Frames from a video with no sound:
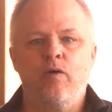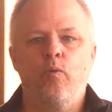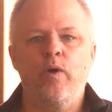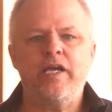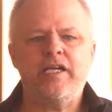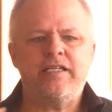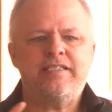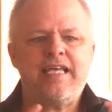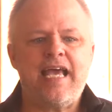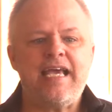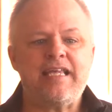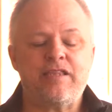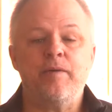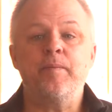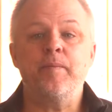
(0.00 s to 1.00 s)
We could
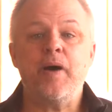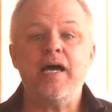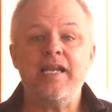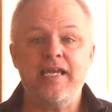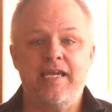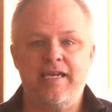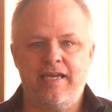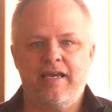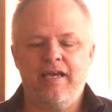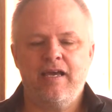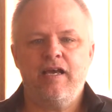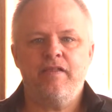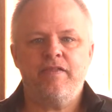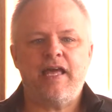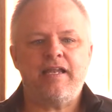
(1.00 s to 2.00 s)
take the money
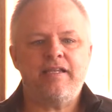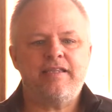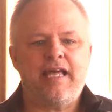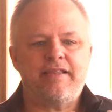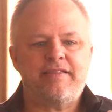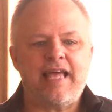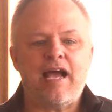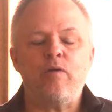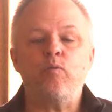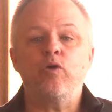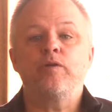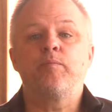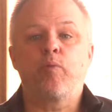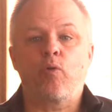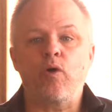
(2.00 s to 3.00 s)
that
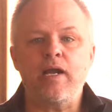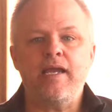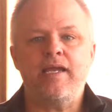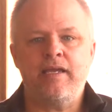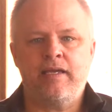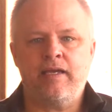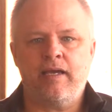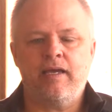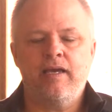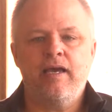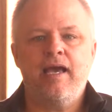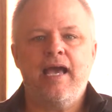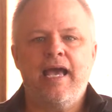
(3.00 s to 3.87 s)
would bring.